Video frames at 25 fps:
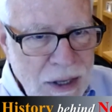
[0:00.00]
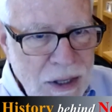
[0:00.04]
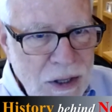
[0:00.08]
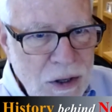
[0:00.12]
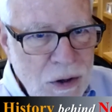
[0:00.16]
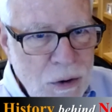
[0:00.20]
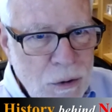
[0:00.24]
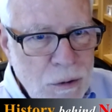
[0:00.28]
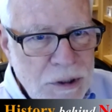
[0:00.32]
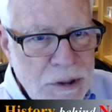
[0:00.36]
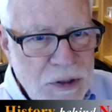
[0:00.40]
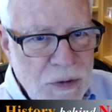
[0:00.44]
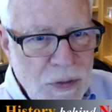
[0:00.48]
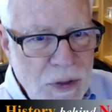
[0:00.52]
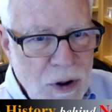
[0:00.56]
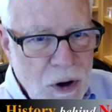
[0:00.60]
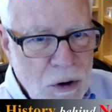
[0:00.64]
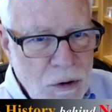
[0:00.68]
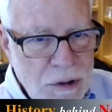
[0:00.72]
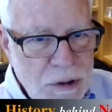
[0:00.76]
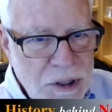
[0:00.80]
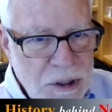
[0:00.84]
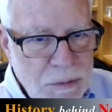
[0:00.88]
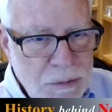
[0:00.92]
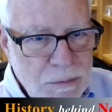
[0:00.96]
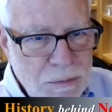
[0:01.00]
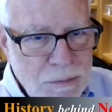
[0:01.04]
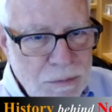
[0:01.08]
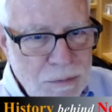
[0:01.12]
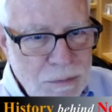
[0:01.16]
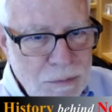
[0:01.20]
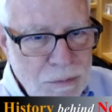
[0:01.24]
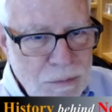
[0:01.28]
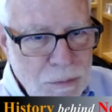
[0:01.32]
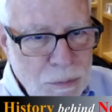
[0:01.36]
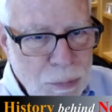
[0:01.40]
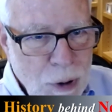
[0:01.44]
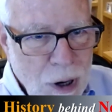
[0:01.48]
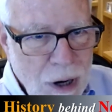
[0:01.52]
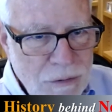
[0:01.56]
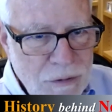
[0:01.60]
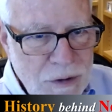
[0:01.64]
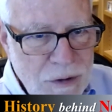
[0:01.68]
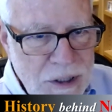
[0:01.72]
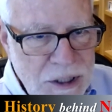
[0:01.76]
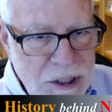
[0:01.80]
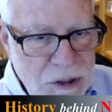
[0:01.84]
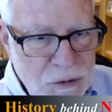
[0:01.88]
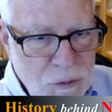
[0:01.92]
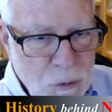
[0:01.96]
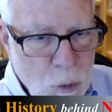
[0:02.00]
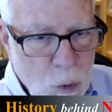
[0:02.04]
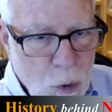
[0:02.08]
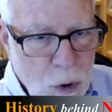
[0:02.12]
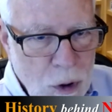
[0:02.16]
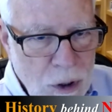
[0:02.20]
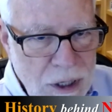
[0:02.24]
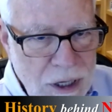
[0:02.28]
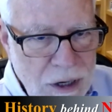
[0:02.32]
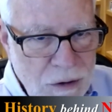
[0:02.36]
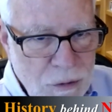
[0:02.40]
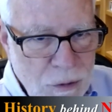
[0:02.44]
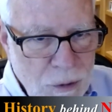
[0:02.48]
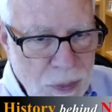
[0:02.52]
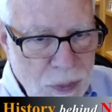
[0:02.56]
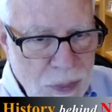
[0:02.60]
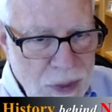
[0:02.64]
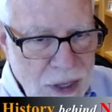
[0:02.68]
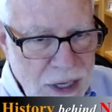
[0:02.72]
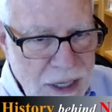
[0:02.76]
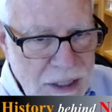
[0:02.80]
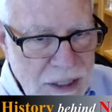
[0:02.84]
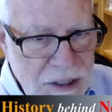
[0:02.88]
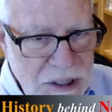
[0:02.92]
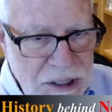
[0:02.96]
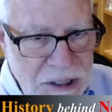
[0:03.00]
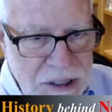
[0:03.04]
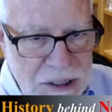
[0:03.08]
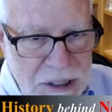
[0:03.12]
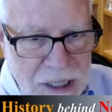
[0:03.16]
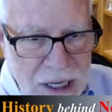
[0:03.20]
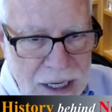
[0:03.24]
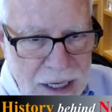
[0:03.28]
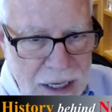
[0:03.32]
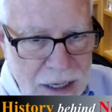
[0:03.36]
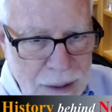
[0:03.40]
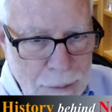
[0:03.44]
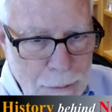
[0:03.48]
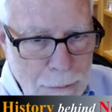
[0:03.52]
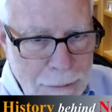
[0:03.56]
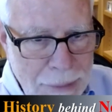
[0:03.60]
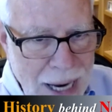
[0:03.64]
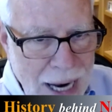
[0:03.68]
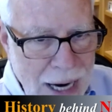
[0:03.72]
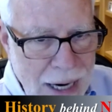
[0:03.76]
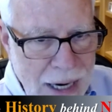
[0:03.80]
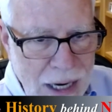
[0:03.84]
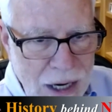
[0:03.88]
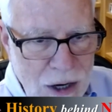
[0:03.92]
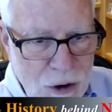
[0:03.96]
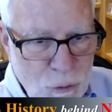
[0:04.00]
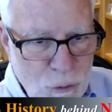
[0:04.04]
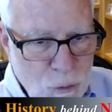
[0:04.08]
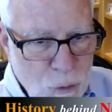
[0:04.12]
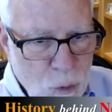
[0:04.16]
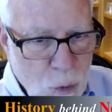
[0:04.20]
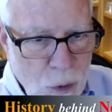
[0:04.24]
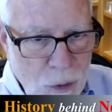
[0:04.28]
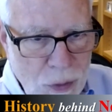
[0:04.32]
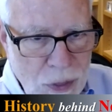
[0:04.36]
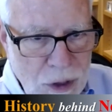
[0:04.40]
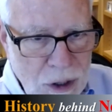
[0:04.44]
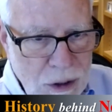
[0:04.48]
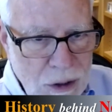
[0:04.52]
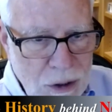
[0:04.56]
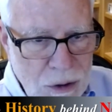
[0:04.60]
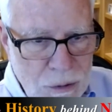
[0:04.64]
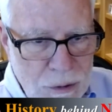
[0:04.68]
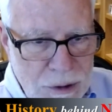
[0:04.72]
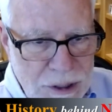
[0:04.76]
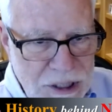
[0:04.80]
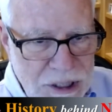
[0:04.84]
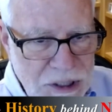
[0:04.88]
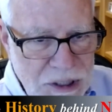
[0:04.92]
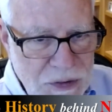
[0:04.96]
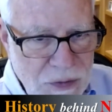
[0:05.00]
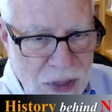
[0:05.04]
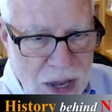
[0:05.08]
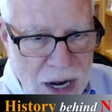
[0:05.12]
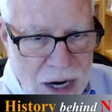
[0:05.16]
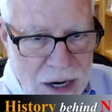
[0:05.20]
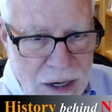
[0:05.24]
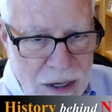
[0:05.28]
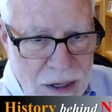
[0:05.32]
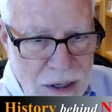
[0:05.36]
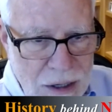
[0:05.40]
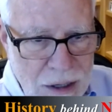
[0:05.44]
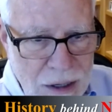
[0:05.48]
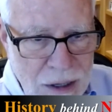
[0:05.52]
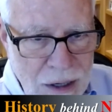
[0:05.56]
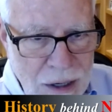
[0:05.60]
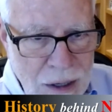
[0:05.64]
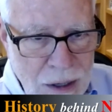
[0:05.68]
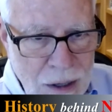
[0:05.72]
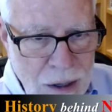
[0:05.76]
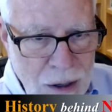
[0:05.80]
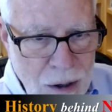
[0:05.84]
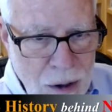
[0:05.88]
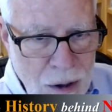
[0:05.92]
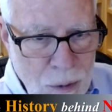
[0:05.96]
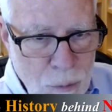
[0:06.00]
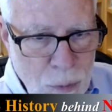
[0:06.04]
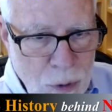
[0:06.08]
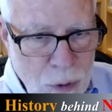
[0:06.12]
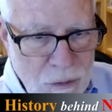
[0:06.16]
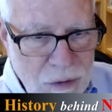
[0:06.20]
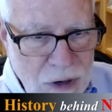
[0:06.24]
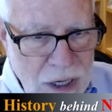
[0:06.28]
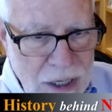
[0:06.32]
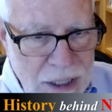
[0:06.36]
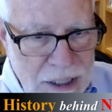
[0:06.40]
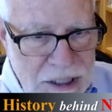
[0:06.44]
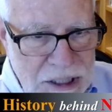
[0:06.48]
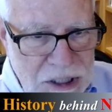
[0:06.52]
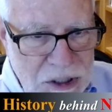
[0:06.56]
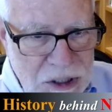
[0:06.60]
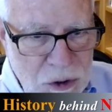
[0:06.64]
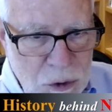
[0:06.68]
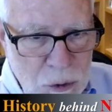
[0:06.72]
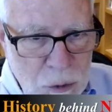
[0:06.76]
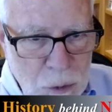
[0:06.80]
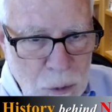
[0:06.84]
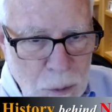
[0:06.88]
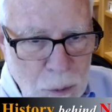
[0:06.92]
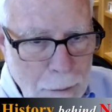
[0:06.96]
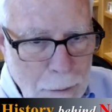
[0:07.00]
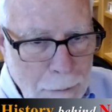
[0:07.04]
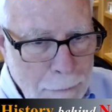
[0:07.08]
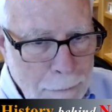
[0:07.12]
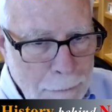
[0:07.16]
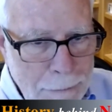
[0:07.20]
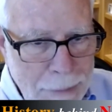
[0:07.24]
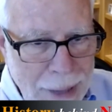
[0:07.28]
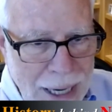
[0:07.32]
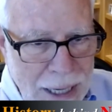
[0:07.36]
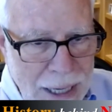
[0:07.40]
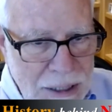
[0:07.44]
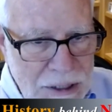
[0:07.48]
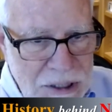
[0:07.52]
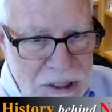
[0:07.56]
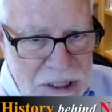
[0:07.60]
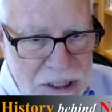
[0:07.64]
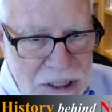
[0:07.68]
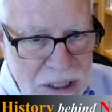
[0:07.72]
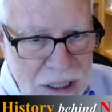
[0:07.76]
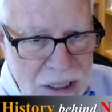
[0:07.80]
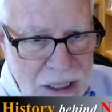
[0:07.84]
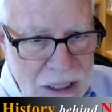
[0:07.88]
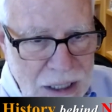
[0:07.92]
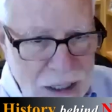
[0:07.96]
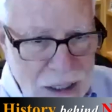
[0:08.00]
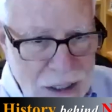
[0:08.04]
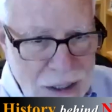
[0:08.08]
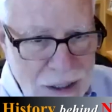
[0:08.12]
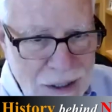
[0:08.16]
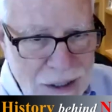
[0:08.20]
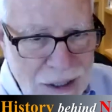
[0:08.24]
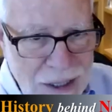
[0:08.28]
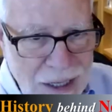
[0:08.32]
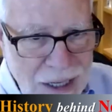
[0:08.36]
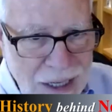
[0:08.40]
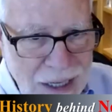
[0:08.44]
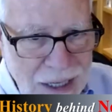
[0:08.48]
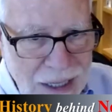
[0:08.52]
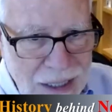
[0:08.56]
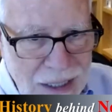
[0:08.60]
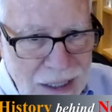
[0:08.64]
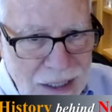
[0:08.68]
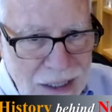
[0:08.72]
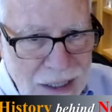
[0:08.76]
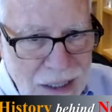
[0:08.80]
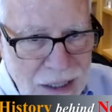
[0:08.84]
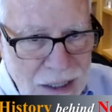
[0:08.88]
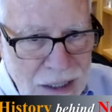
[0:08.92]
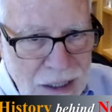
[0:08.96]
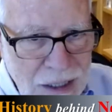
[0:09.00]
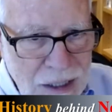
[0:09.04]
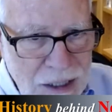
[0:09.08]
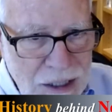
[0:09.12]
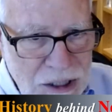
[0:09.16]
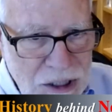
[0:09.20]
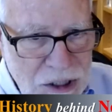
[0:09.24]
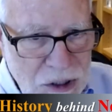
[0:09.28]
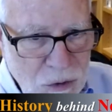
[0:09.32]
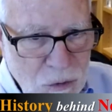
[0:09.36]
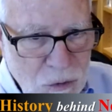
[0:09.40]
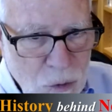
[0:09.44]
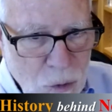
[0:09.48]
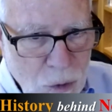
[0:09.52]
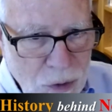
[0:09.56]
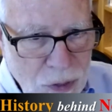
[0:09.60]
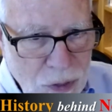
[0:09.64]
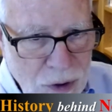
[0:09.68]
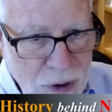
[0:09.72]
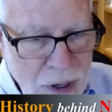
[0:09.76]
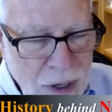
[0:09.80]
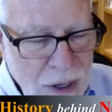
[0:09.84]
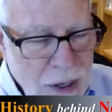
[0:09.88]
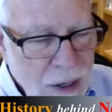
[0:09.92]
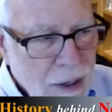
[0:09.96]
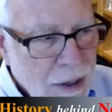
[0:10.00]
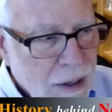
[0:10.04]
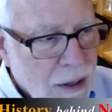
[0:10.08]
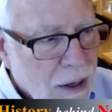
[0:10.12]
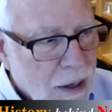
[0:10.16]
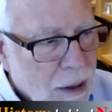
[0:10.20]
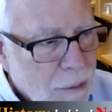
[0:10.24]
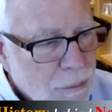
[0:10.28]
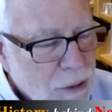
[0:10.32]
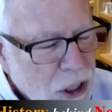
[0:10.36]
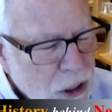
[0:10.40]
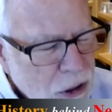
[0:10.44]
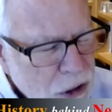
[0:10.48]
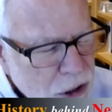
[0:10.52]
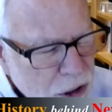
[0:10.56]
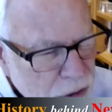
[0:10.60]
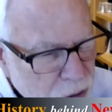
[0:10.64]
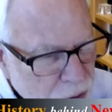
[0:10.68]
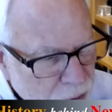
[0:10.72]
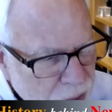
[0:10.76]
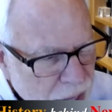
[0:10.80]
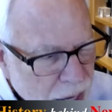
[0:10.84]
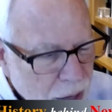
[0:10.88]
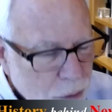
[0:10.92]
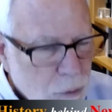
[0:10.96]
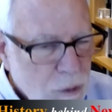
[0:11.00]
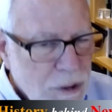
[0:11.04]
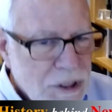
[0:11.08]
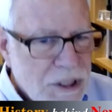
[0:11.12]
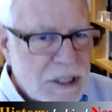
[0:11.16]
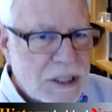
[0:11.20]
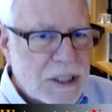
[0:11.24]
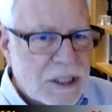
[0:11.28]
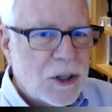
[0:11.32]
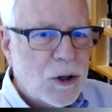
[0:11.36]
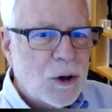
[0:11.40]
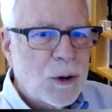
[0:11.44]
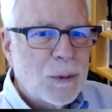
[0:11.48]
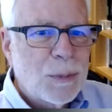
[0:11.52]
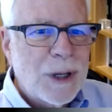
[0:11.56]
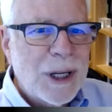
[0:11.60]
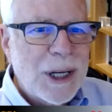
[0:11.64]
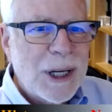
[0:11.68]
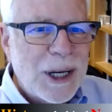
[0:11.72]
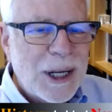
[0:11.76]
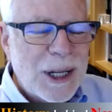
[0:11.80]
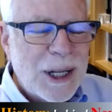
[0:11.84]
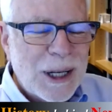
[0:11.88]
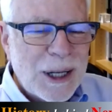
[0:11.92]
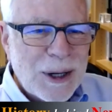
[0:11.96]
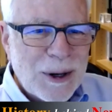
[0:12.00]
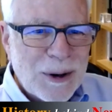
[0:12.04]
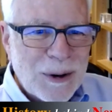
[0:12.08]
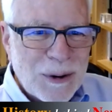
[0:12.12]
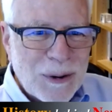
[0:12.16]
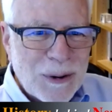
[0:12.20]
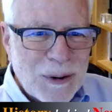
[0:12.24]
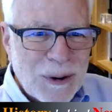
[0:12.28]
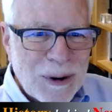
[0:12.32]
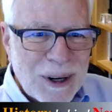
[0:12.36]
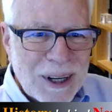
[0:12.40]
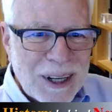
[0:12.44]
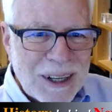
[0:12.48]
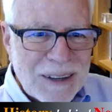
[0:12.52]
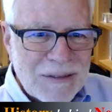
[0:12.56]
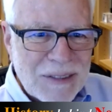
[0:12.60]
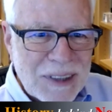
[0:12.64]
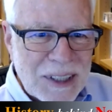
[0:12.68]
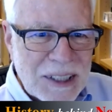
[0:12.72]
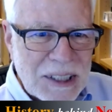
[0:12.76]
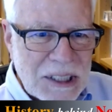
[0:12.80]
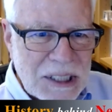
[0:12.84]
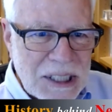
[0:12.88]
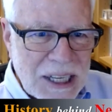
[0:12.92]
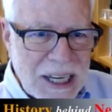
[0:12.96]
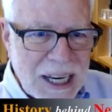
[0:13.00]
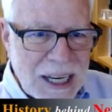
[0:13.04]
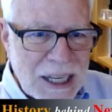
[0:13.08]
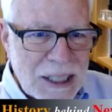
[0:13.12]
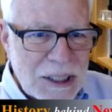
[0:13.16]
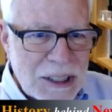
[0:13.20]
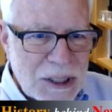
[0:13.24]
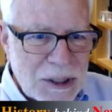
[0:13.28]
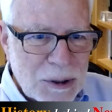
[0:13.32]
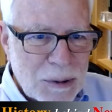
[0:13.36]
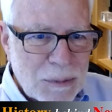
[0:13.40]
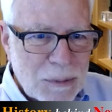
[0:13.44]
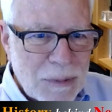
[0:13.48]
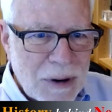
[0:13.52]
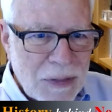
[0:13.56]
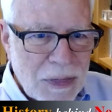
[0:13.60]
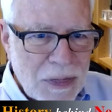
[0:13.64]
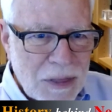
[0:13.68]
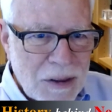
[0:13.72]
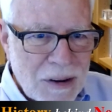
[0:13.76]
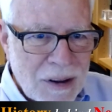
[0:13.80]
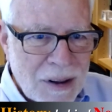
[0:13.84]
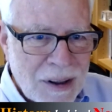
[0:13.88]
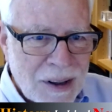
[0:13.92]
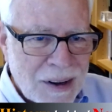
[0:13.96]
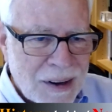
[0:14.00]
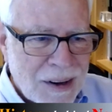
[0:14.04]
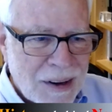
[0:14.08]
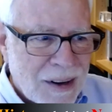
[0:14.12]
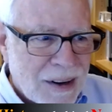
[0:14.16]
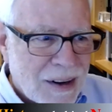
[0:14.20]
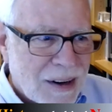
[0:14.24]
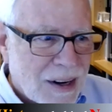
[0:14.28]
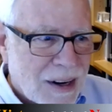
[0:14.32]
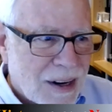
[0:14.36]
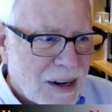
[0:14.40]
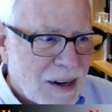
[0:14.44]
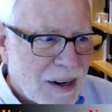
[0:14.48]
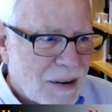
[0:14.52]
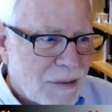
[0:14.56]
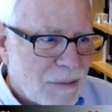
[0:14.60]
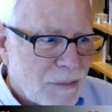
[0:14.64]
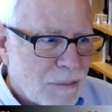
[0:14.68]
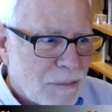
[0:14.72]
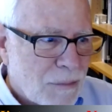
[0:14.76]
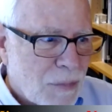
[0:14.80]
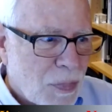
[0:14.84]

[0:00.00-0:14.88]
use those profits for different things like backing for the loans that it provides to banks in need and so forth. I'm not sure that was a terribly clear or convincing answer, but the uh,